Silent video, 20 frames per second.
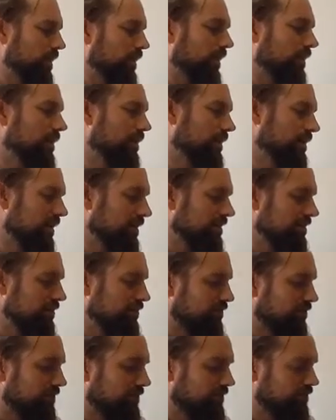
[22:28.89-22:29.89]
And I think that's
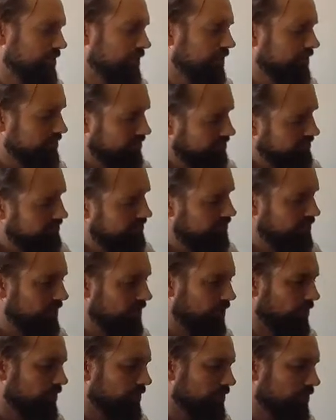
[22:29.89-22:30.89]
different.
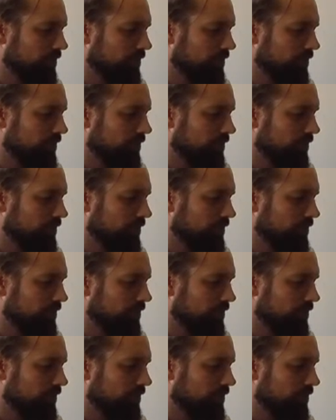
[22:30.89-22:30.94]
It